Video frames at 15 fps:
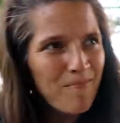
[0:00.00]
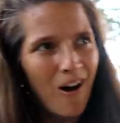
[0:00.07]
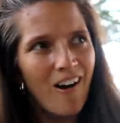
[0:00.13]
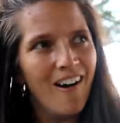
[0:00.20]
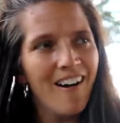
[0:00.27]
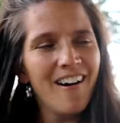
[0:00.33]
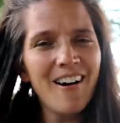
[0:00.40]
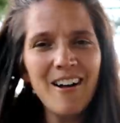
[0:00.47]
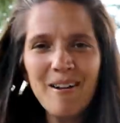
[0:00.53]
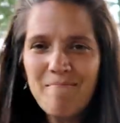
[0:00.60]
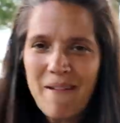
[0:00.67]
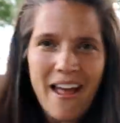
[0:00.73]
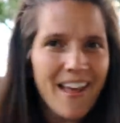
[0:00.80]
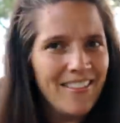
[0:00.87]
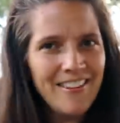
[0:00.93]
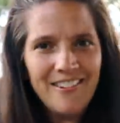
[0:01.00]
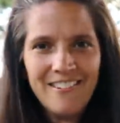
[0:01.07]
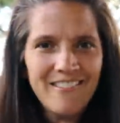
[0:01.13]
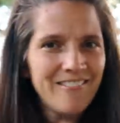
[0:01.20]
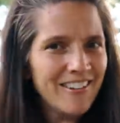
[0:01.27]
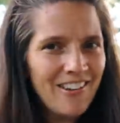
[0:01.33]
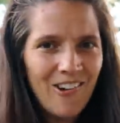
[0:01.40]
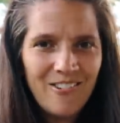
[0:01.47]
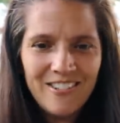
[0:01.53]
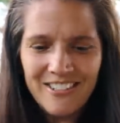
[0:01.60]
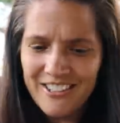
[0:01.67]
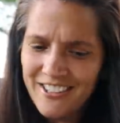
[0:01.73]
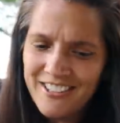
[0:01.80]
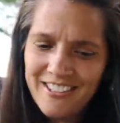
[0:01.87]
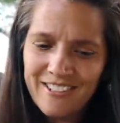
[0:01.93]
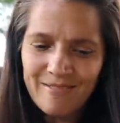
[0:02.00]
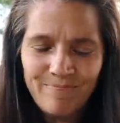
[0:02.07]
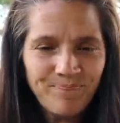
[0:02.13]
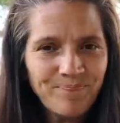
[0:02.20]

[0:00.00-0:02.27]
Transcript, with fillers: Paul, Matthew, mm -hmm. good.